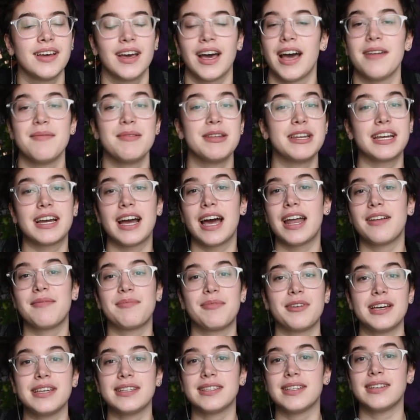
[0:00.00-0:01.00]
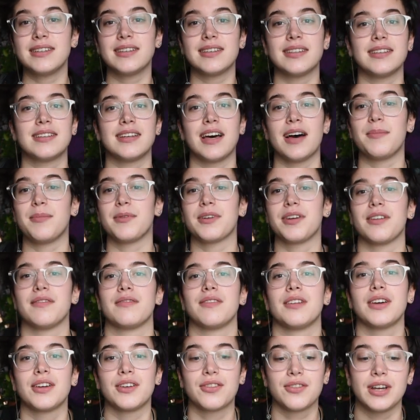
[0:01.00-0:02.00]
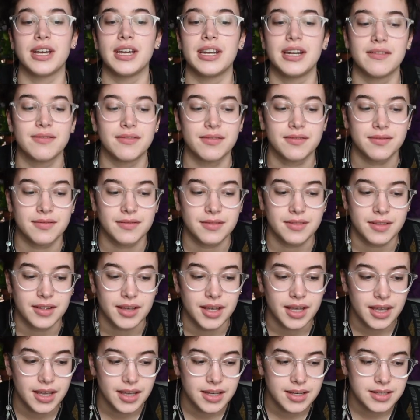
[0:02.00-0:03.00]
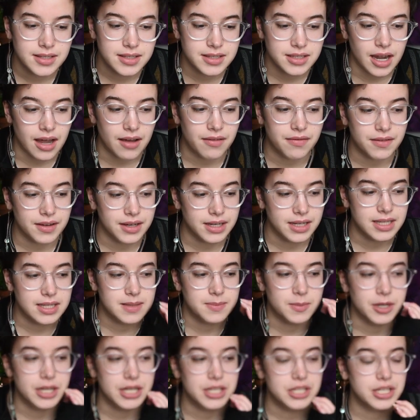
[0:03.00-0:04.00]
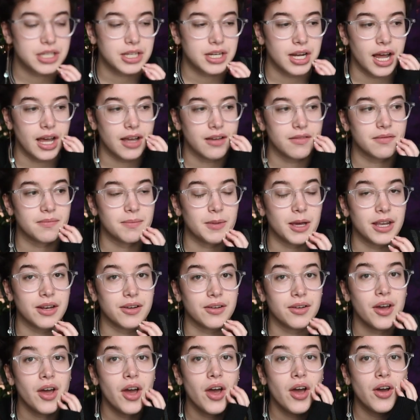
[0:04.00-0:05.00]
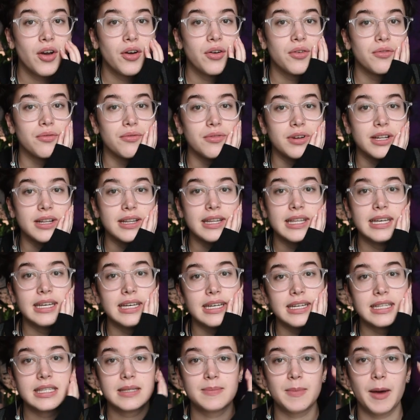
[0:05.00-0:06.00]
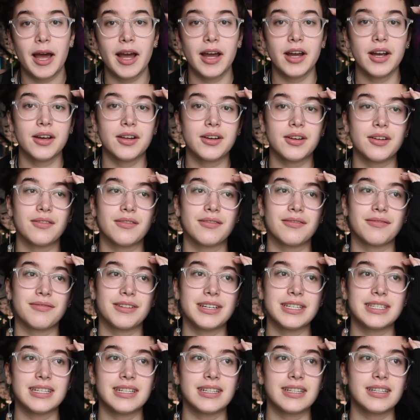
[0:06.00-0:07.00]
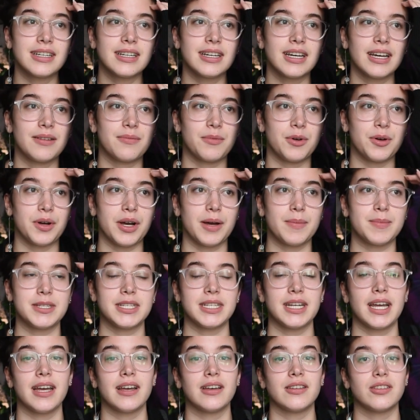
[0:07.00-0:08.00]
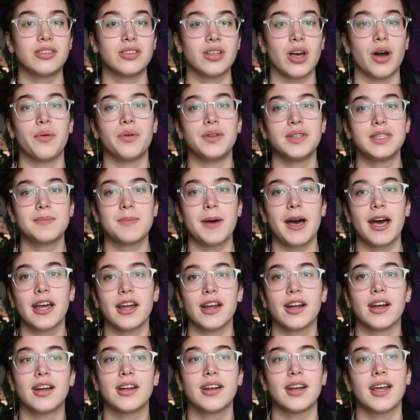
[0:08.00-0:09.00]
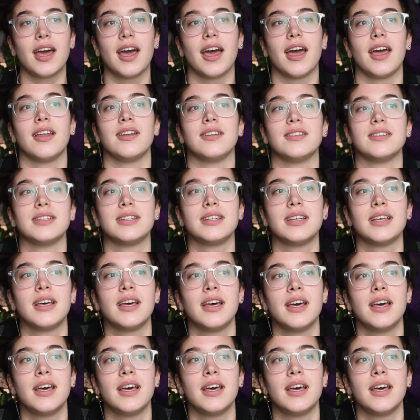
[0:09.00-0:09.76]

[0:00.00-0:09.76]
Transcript: I mean, it kind of plays into the topic of like creative stuff and inspiration. I've been really inspired recently. I woke up today so inspired and